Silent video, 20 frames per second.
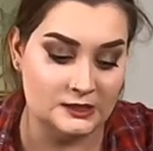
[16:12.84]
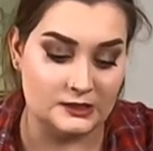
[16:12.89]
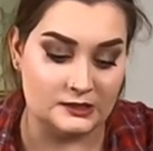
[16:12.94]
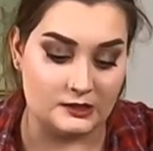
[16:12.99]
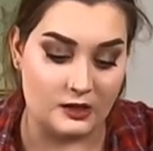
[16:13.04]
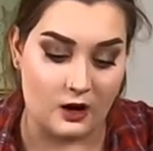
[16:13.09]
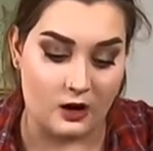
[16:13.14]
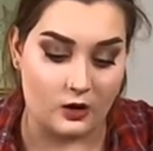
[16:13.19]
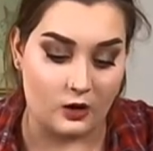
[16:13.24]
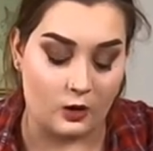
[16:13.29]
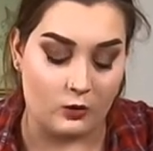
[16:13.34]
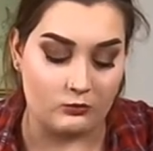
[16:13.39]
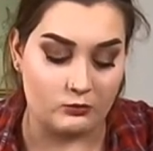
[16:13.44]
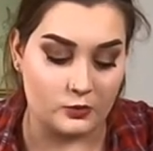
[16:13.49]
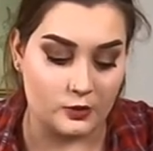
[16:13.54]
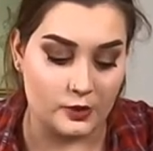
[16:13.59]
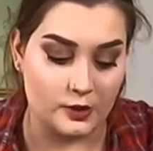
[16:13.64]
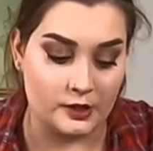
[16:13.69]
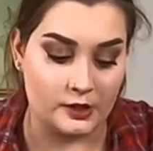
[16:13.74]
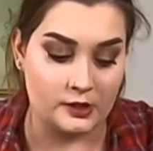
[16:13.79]
knock on
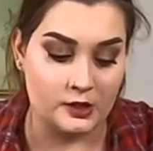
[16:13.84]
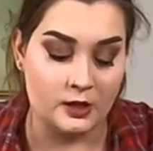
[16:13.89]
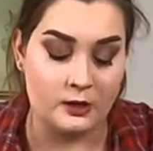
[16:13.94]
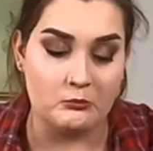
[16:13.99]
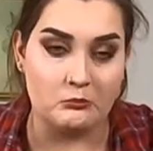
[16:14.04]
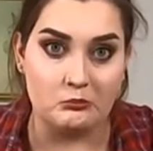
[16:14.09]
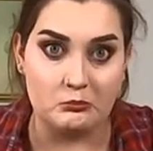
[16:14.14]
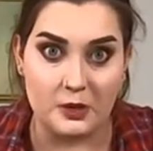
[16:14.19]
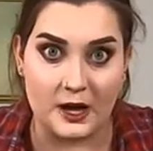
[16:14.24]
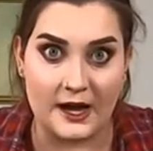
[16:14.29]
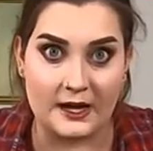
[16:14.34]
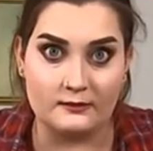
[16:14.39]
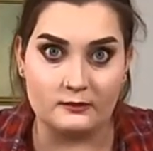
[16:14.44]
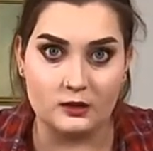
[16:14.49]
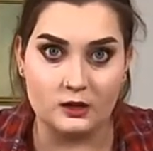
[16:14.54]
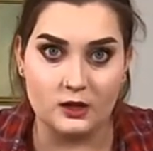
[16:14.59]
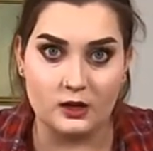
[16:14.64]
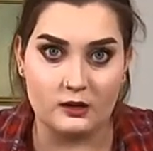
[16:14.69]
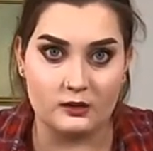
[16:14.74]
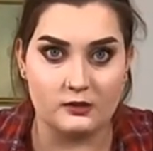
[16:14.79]
wood bad
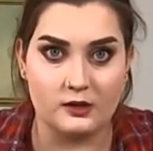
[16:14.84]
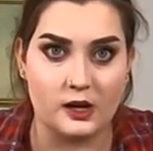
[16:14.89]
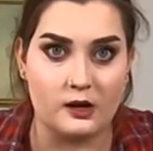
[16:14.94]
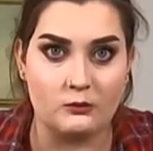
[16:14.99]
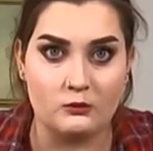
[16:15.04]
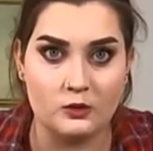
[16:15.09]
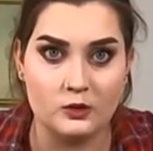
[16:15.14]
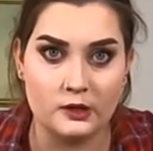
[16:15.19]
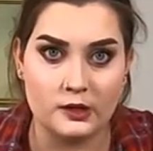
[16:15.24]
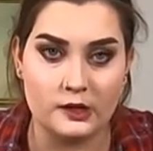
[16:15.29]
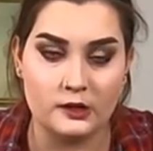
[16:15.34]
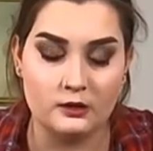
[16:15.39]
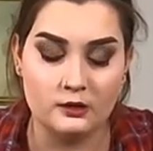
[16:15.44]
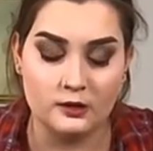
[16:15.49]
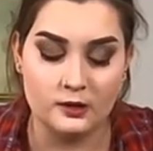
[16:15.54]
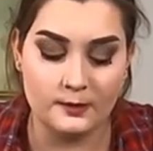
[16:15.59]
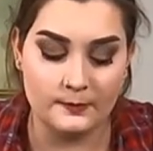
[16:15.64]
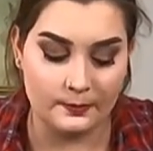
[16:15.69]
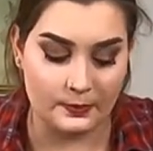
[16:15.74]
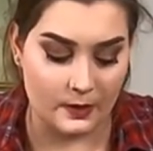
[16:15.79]
luck that I would.
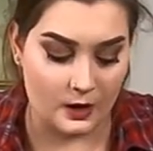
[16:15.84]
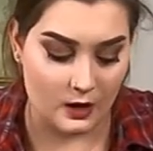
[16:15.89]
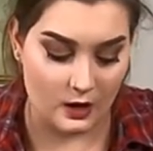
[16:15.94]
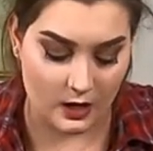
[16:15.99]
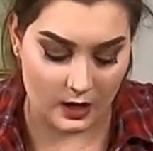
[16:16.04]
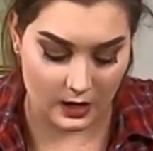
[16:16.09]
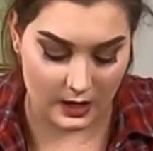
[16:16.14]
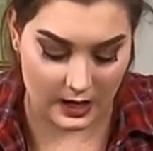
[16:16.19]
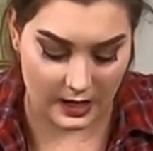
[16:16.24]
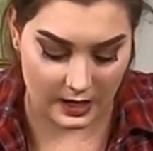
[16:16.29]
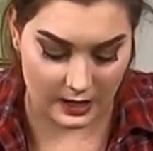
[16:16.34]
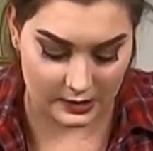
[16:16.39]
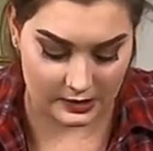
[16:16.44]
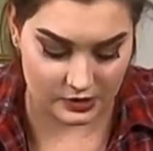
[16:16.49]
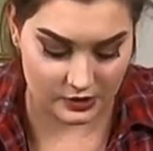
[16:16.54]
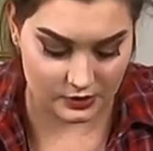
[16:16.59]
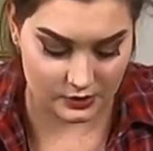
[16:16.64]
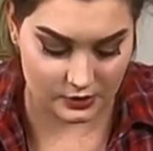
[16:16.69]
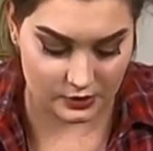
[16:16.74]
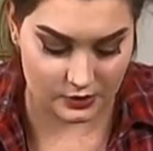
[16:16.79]
Uh, I
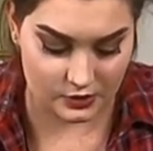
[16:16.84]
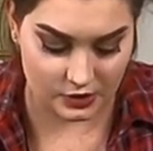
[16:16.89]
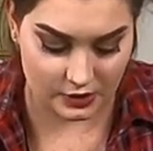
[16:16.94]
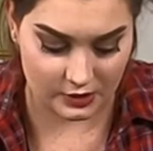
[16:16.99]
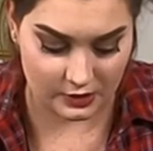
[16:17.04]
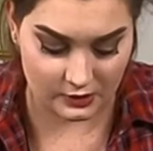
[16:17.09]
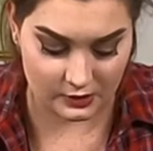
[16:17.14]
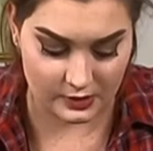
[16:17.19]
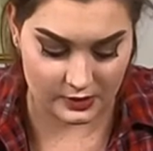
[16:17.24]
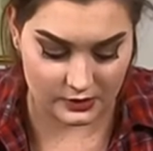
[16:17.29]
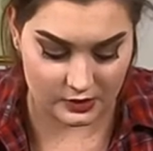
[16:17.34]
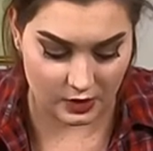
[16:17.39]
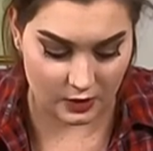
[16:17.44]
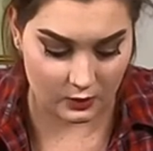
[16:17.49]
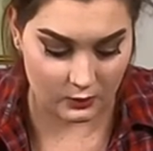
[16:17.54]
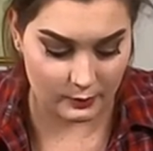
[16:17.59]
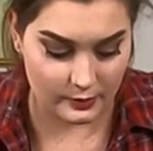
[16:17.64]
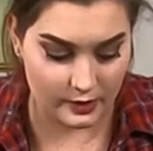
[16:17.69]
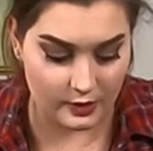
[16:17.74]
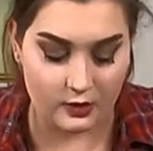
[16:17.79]
generally
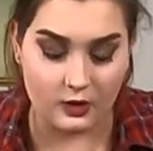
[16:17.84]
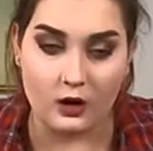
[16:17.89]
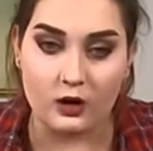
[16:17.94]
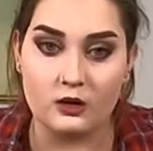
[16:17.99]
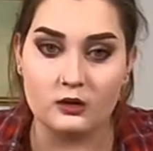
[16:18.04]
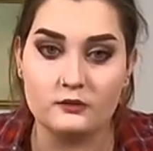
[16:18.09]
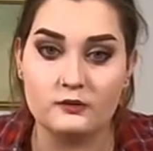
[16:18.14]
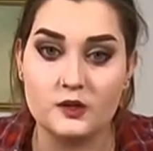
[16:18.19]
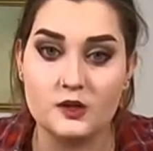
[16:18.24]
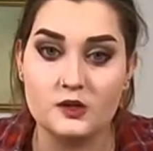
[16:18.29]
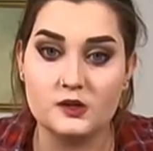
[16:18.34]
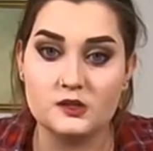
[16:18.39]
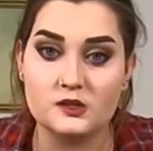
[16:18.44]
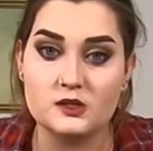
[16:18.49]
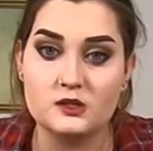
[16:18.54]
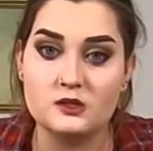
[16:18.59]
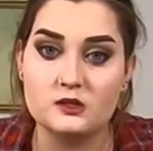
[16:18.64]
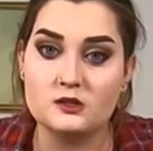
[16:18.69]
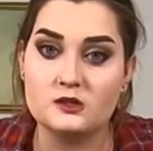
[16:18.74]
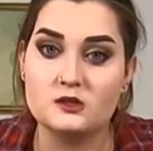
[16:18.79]
don't wear
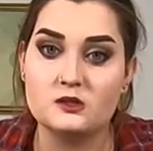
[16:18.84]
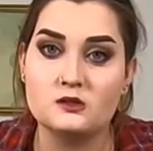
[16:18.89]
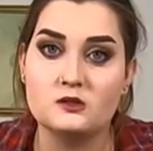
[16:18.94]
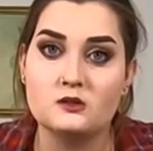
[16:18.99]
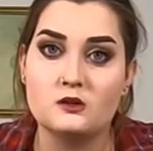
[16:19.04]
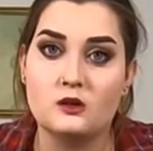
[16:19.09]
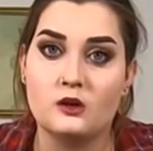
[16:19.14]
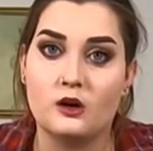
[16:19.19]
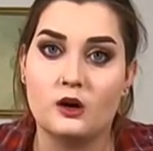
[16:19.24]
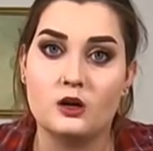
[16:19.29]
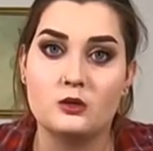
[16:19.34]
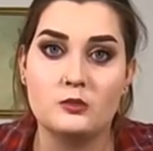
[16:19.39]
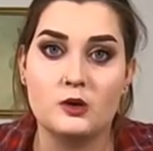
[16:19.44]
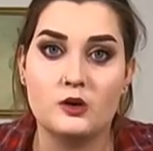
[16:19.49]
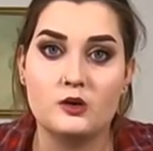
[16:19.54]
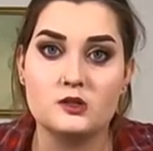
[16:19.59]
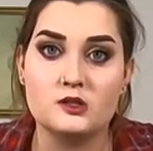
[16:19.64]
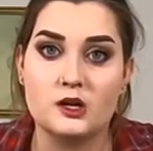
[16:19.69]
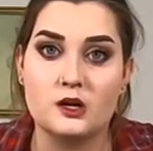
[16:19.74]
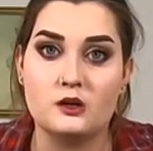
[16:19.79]
Converses on a
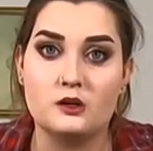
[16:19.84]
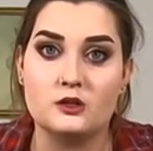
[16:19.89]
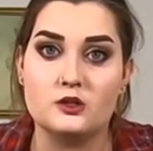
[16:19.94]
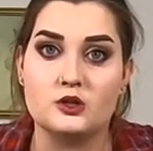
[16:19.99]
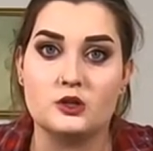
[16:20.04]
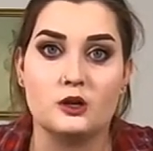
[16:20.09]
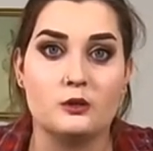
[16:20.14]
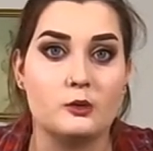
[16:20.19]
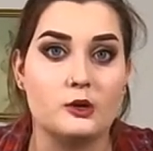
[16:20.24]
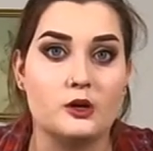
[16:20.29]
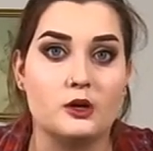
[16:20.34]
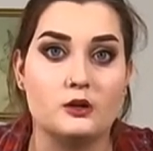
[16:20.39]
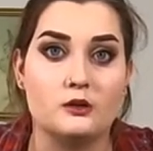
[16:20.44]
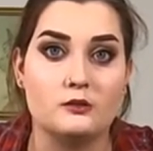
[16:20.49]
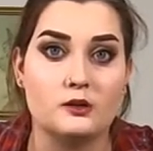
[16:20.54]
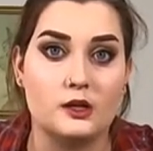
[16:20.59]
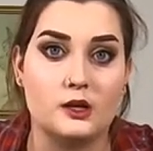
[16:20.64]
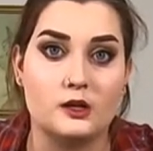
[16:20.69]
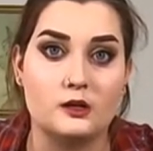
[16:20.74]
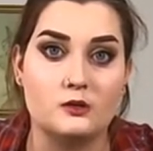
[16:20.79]
motorcycle. I generally wear
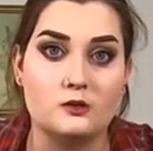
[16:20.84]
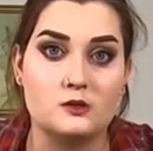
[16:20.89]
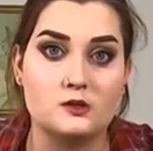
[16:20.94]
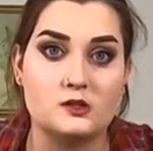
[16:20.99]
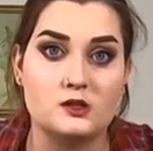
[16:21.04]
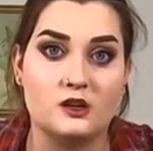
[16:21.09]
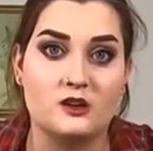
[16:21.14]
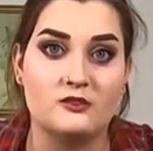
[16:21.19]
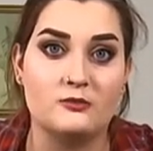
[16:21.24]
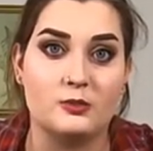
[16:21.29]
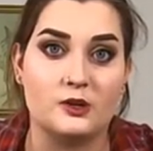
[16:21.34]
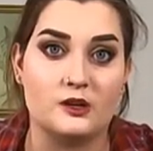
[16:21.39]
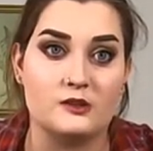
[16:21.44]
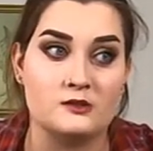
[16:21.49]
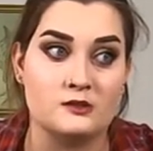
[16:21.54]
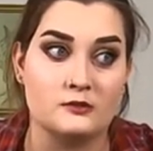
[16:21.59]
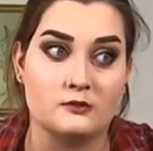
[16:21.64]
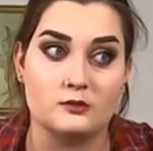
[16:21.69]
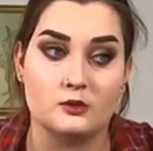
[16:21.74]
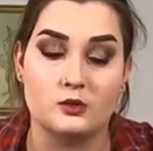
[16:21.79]
over the ankle stuff
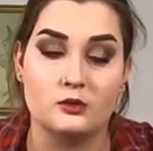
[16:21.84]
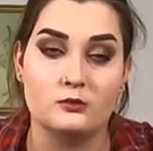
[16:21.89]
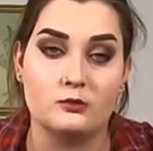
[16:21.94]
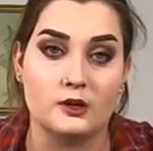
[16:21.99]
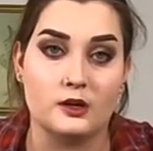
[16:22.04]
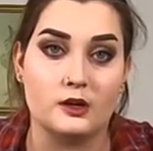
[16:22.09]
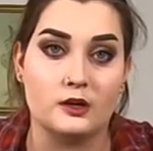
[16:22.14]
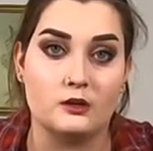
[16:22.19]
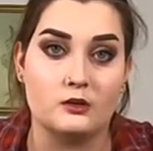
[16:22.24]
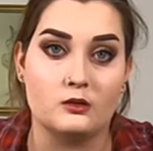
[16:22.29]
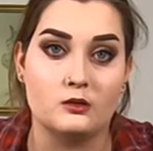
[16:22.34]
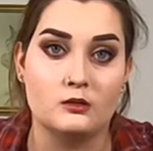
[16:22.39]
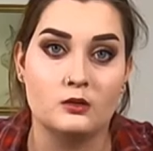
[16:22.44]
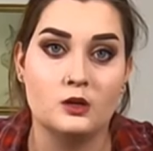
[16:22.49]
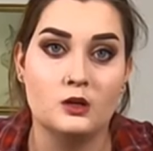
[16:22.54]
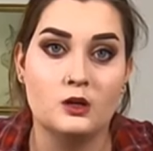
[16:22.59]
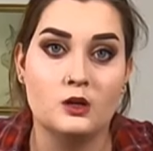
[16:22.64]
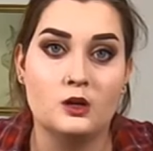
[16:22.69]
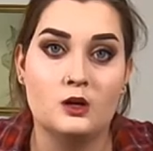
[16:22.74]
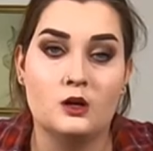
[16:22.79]
because I've rolled my ankle.
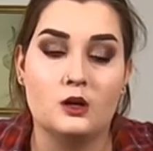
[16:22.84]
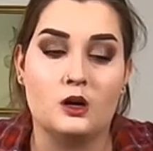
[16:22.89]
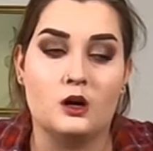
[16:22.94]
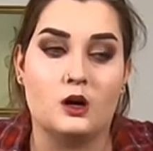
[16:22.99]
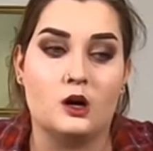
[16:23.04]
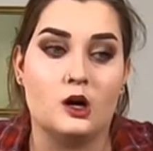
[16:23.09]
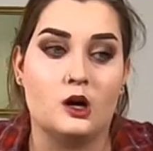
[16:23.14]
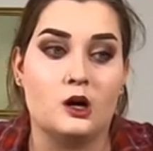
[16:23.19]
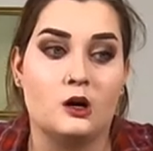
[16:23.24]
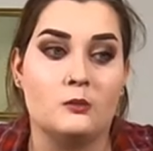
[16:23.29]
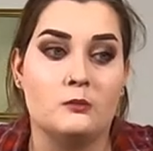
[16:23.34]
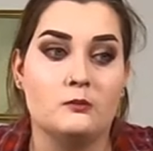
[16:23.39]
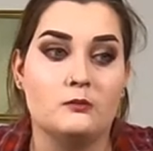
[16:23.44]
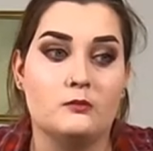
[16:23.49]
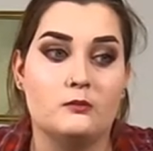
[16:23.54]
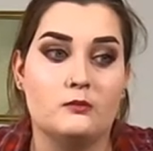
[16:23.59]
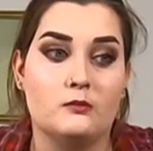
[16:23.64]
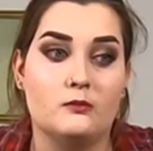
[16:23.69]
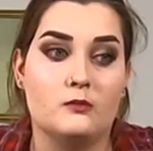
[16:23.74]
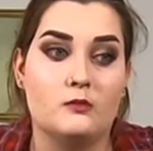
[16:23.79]
Um,
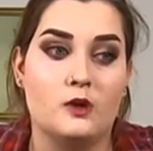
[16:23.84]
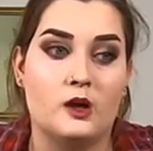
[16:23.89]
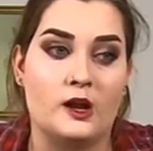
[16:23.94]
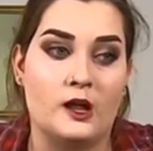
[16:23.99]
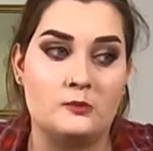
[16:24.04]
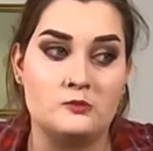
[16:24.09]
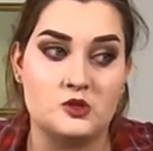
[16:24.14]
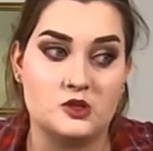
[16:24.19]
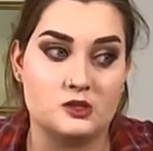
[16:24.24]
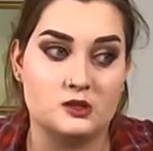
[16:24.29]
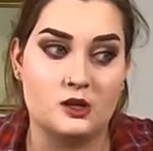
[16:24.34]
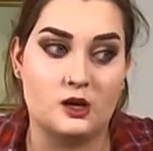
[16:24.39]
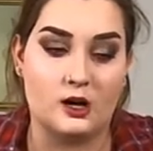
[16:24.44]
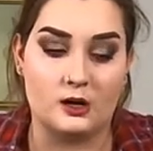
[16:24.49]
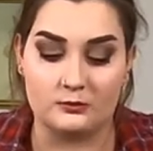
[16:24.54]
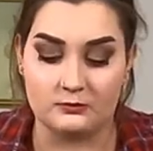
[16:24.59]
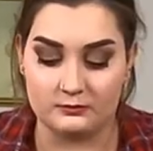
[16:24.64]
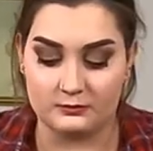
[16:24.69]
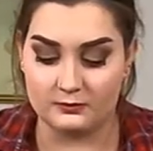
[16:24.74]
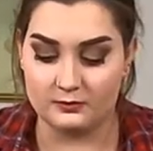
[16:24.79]
and I'm just,
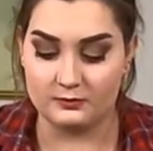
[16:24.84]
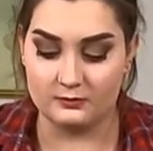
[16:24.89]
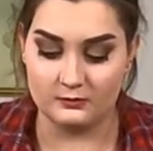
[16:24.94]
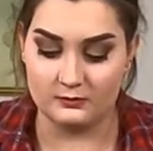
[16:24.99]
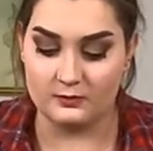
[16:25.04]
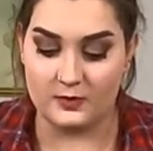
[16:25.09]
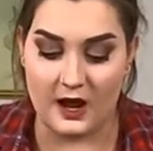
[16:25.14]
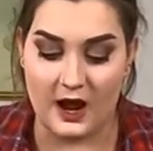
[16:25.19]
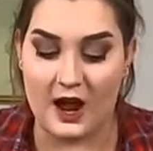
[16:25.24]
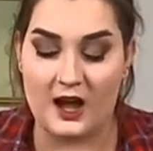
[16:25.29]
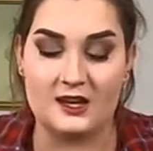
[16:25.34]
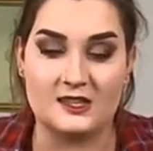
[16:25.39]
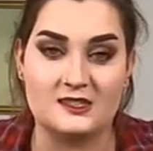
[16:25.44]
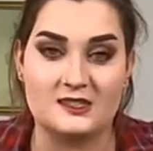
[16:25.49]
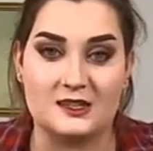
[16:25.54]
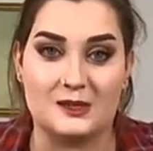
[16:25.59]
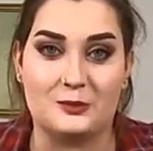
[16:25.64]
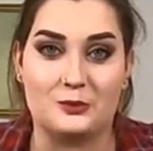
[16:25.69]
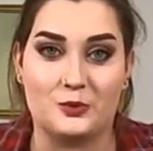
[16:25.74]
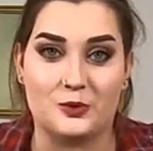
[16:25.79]
I'm
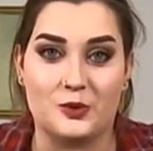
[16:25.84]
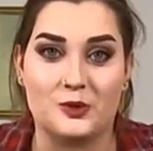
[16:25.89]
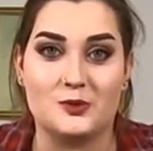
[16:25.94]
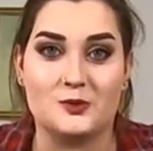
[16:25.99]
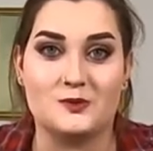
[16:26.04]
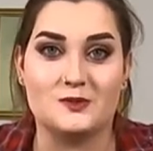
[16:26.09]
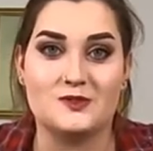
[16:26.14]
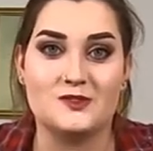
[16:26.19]
accident prone.